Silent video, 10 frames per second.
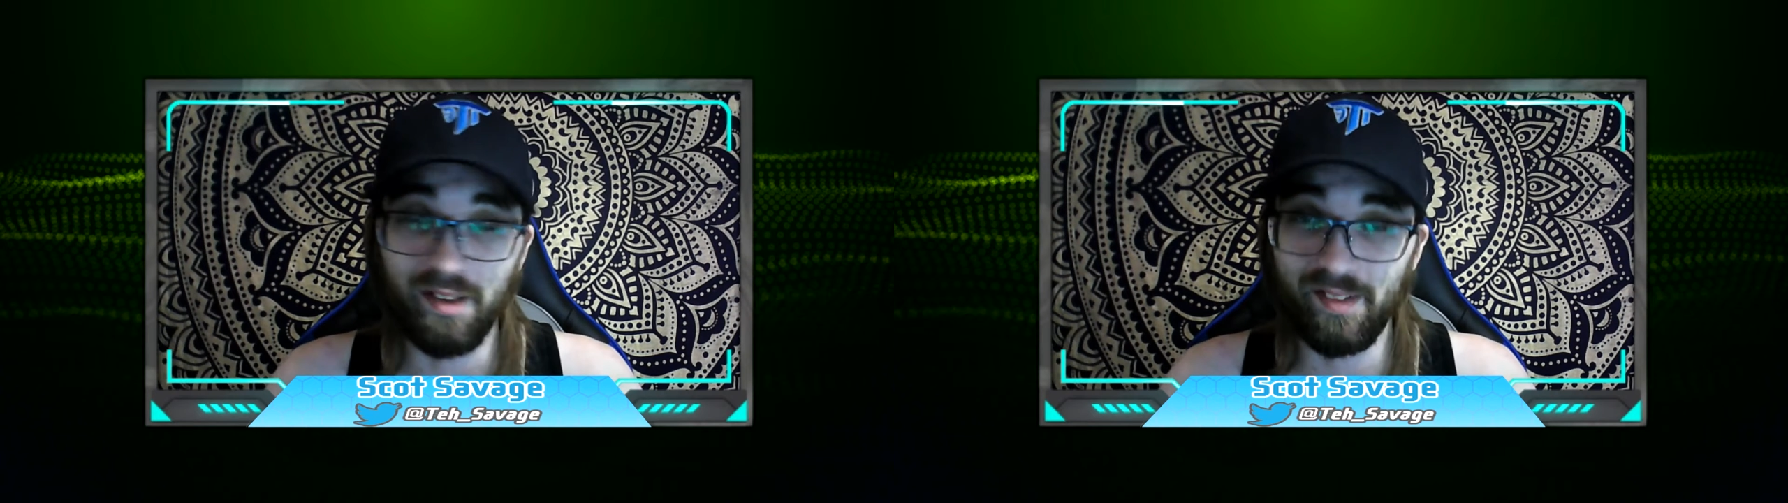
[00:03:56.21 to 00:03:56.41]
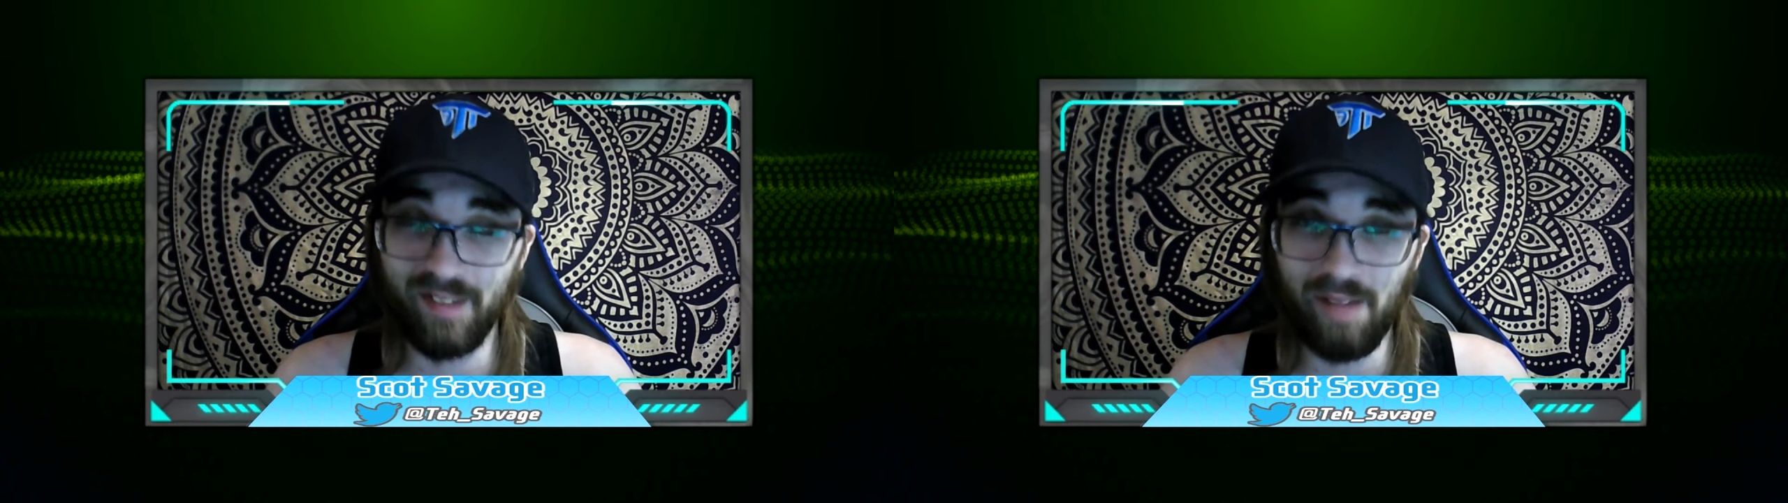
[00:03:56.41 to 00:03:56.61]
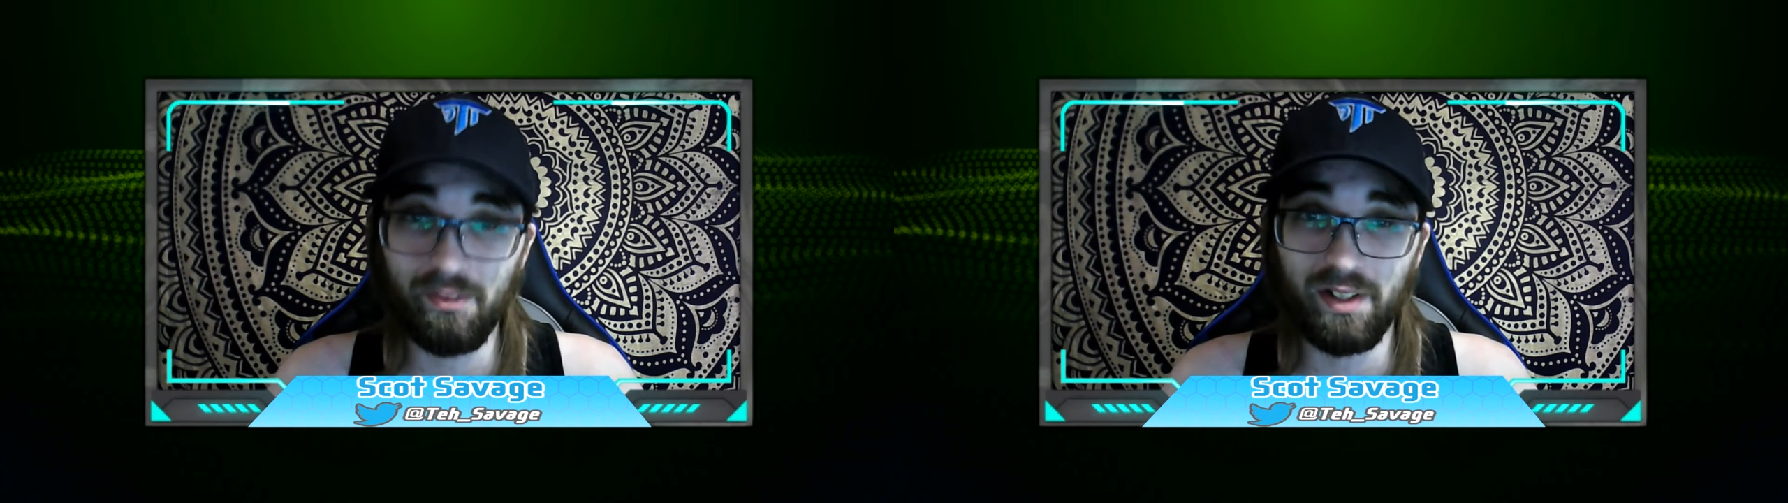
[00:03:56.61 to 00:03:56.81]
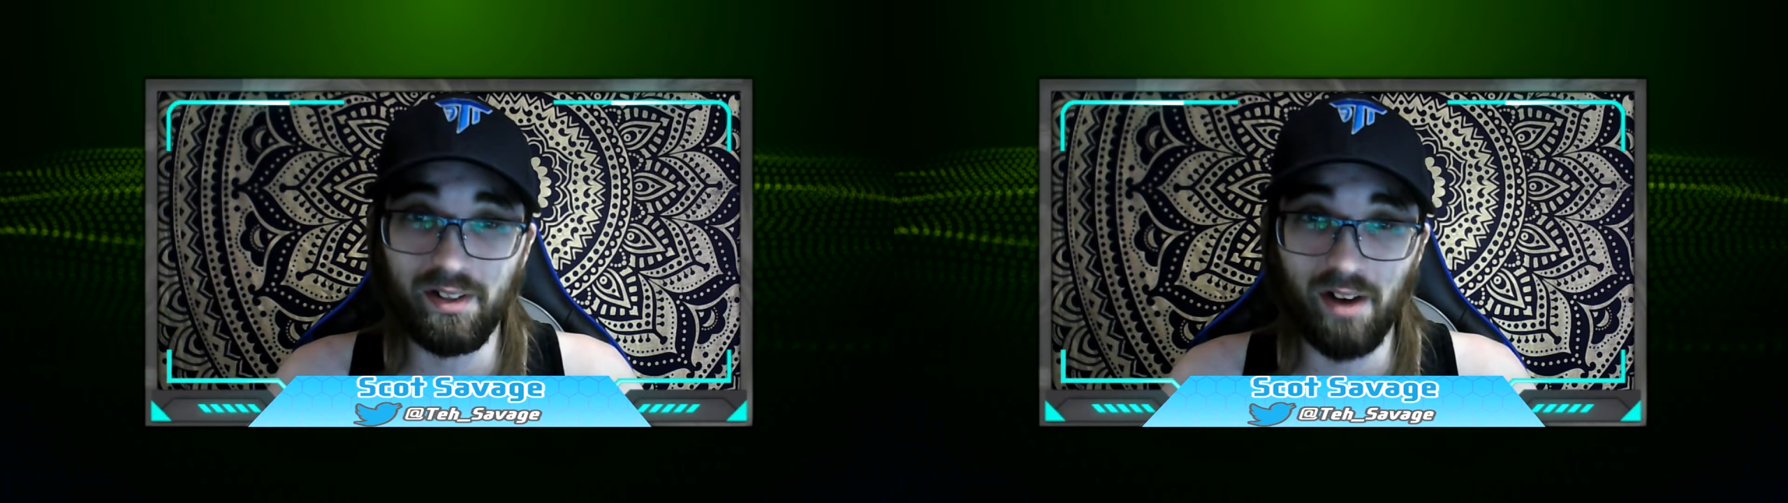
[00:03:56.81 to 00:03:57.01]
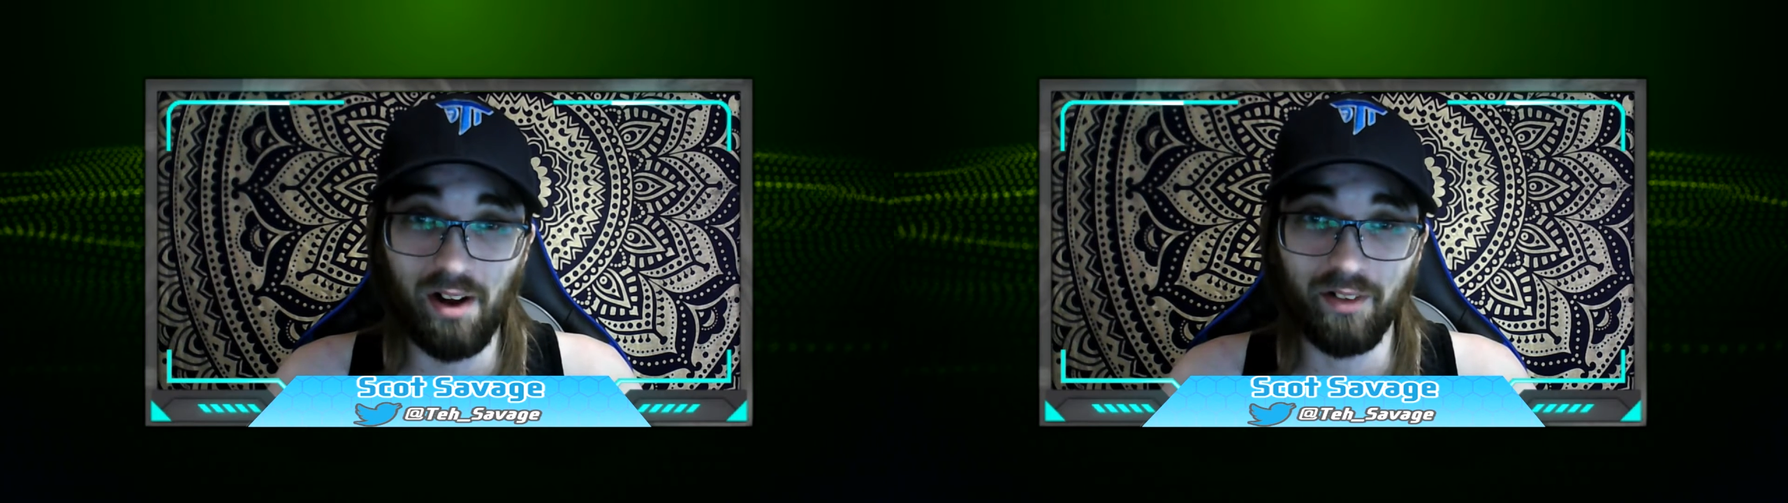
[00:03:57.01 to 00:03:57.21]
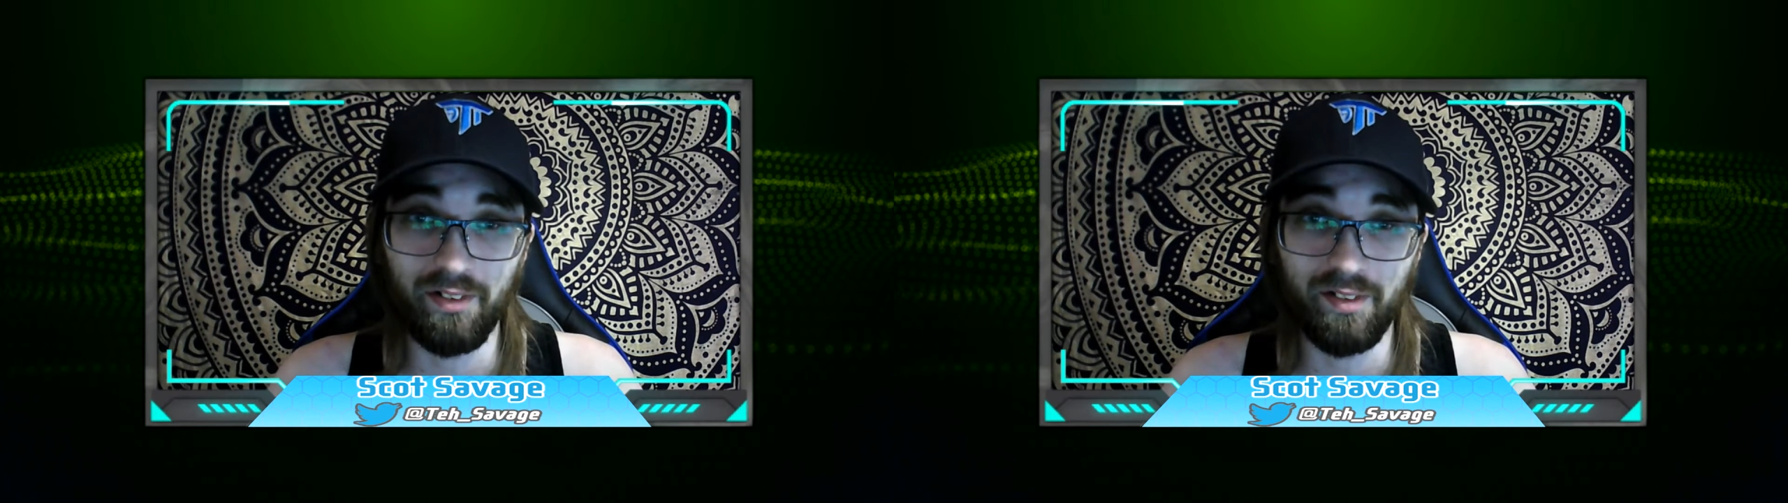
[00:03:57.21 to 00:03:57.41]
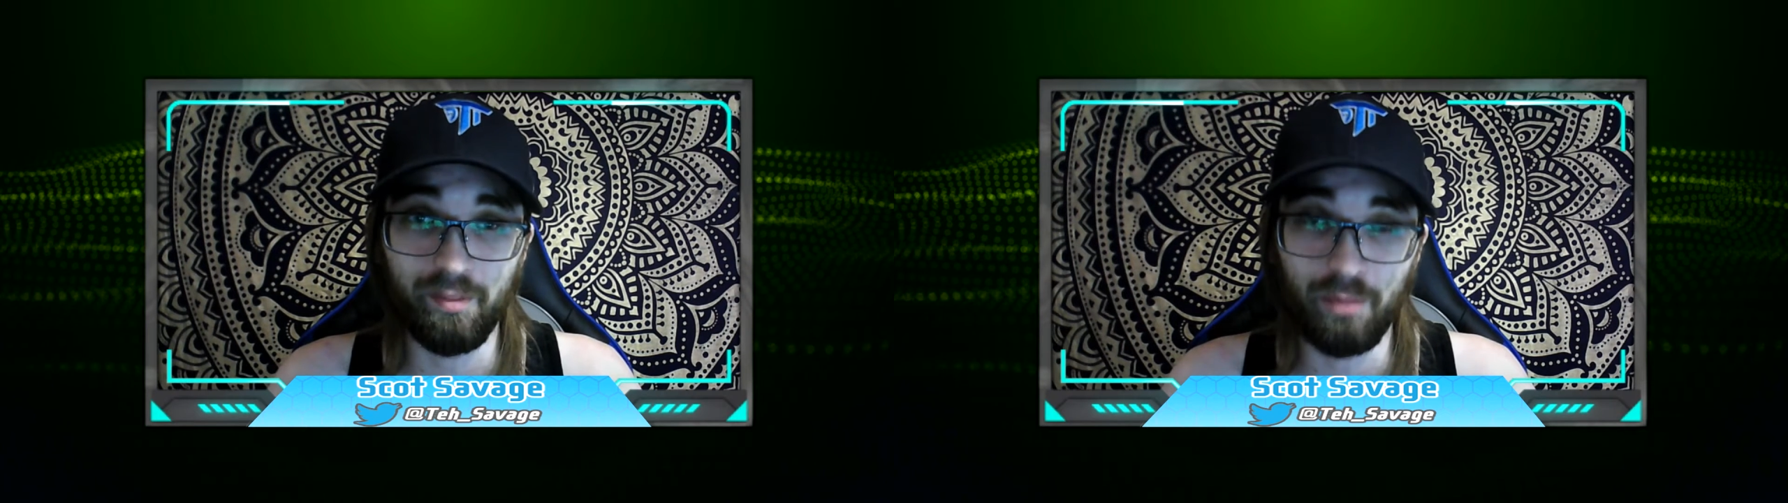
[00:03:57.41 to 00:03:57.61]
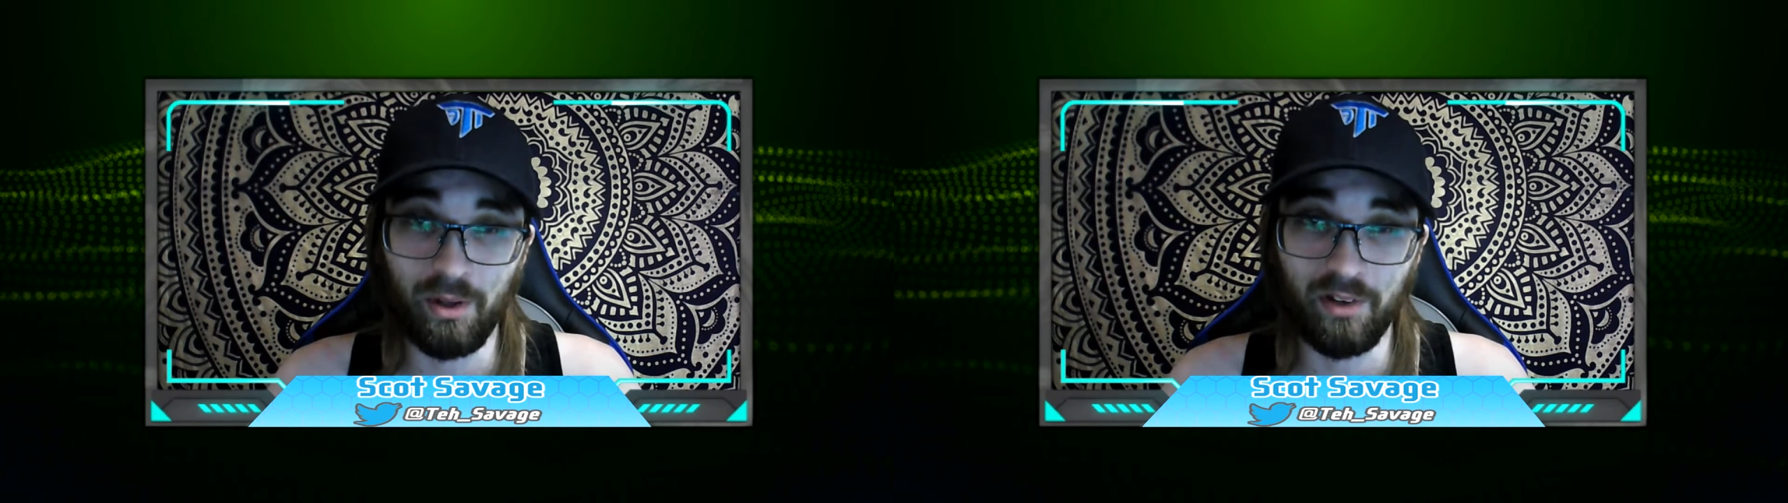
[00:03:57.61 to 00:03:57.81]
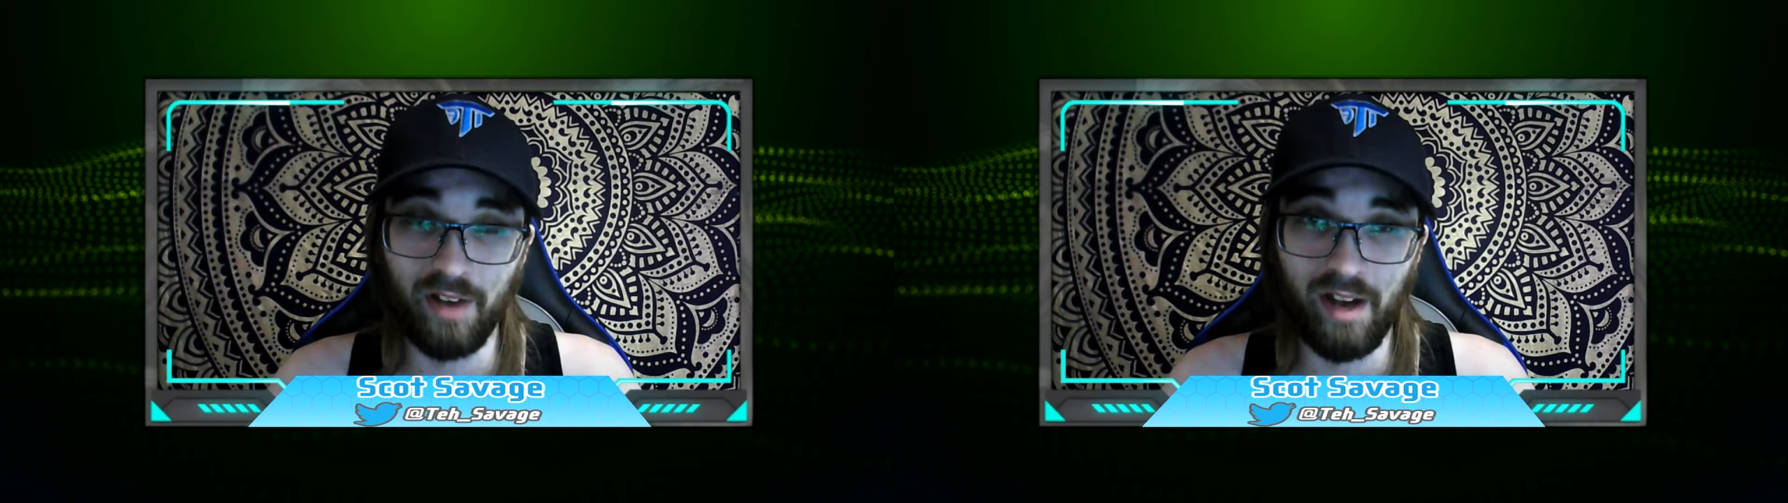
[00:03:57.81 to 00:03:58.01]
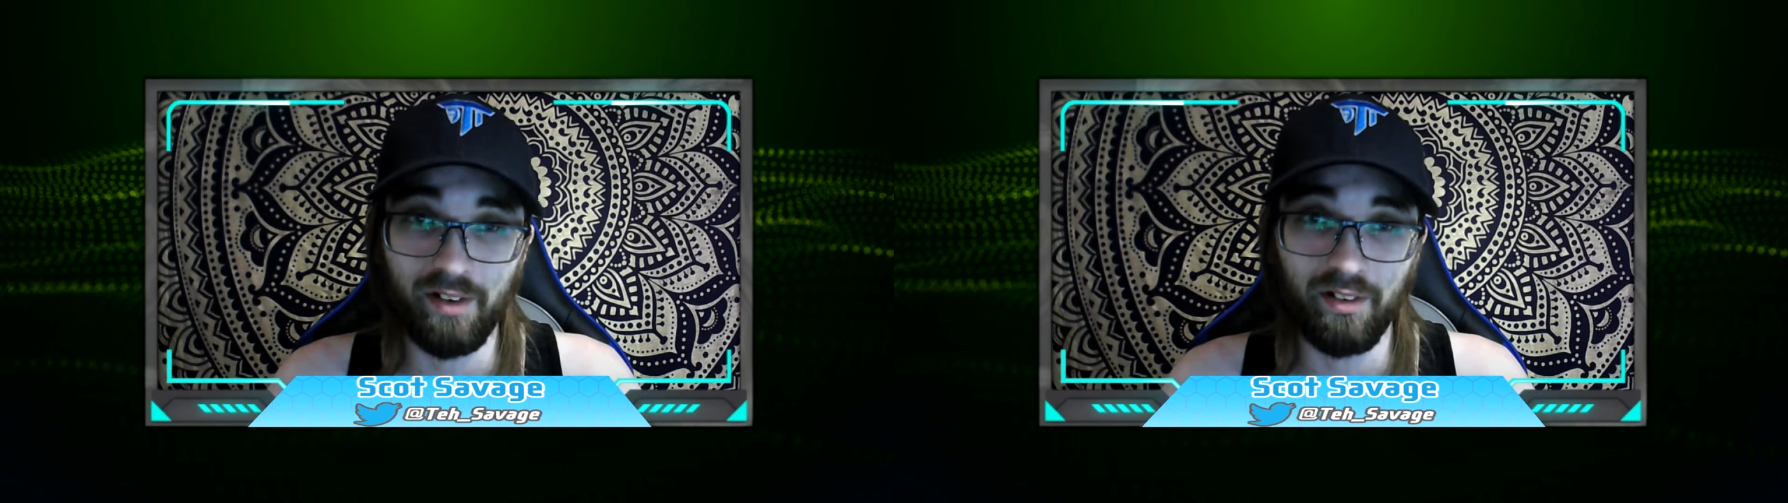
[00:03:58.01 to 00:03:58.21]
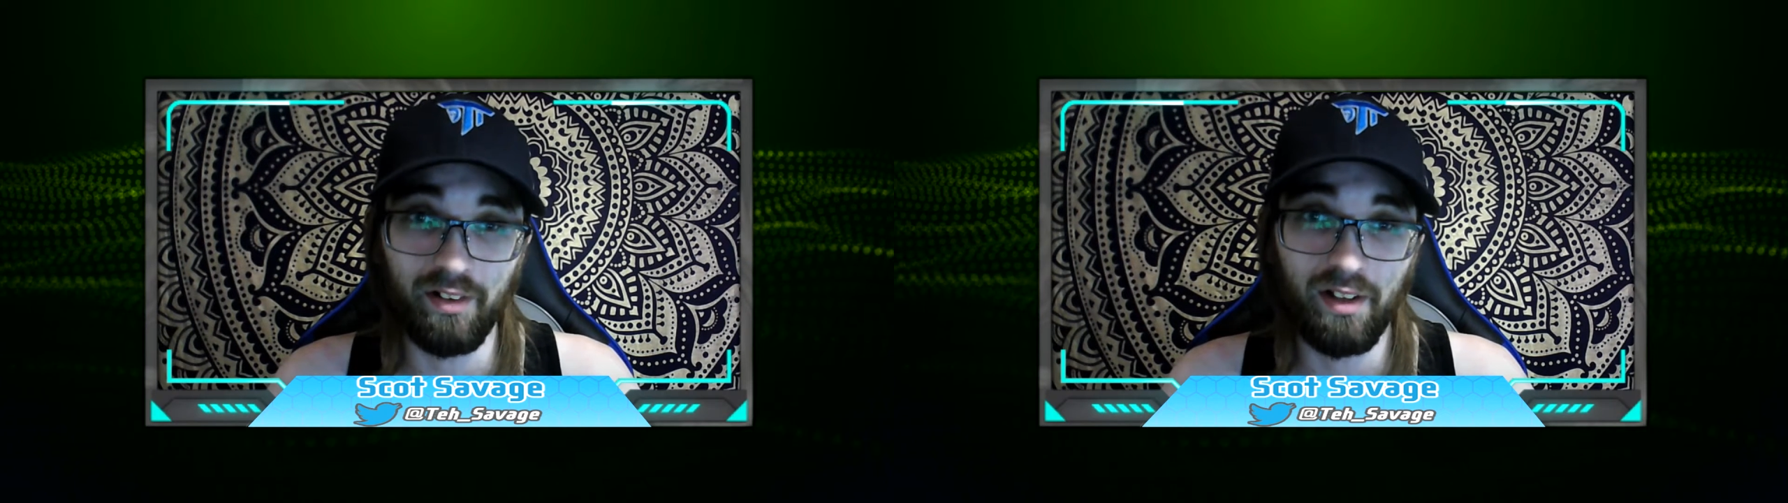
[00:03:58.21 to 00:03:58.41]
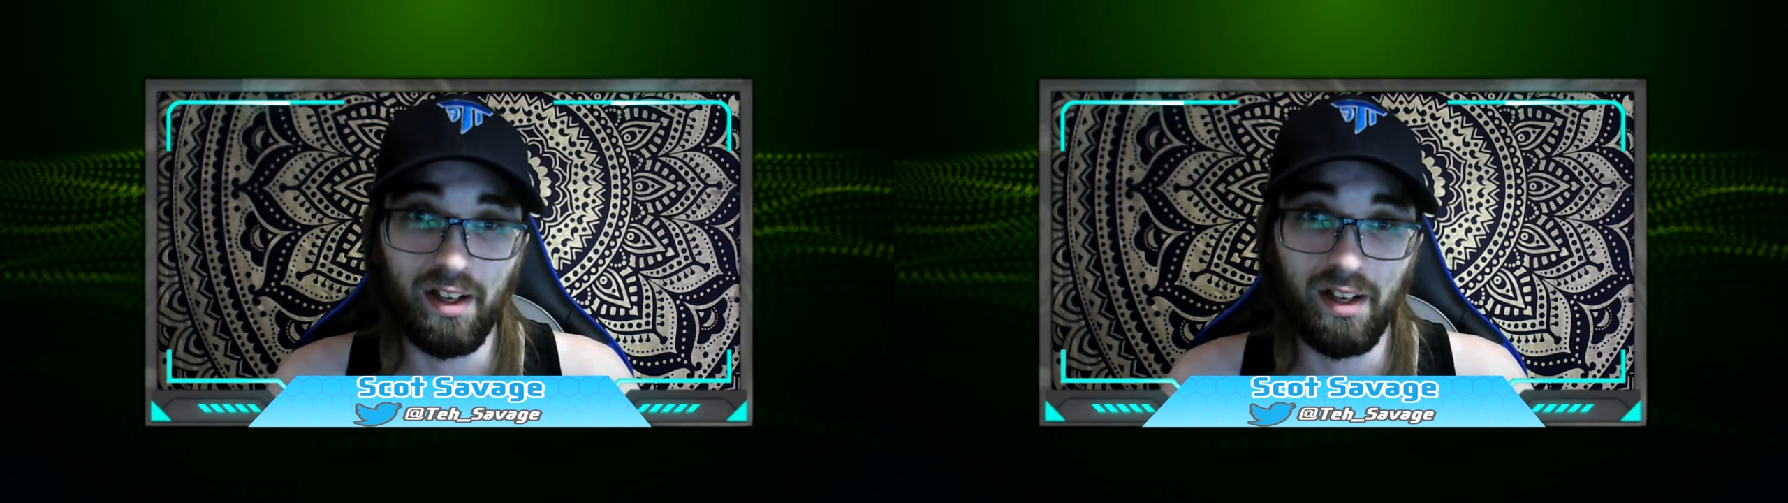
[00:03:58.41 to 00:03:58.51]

$70 per title.